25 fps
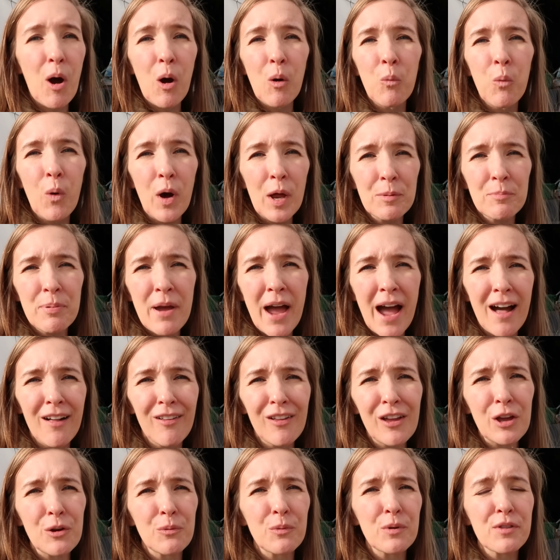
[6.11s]
bought one
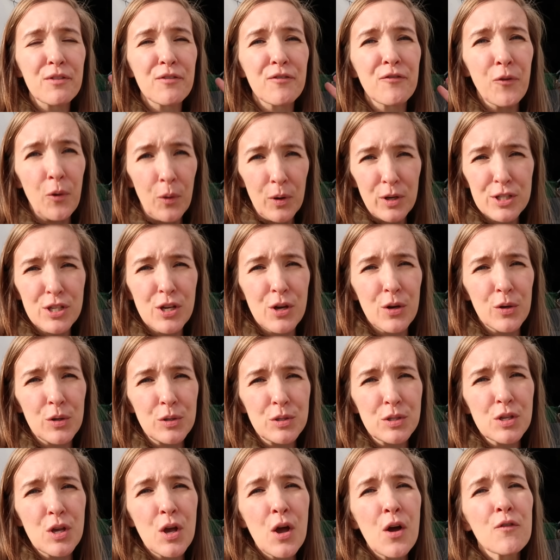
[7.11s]
pallet with four
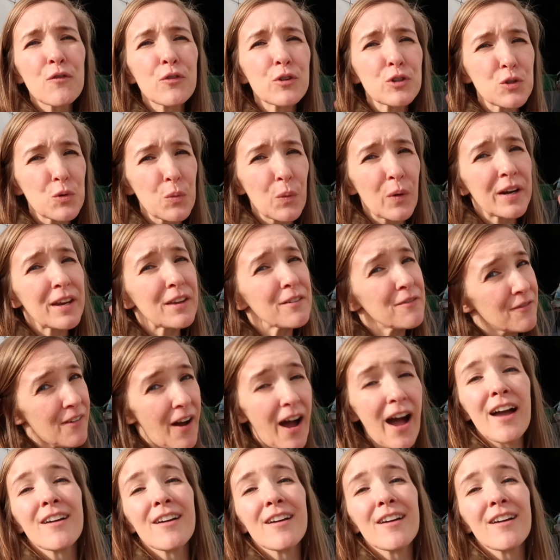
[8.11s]
totes for $25.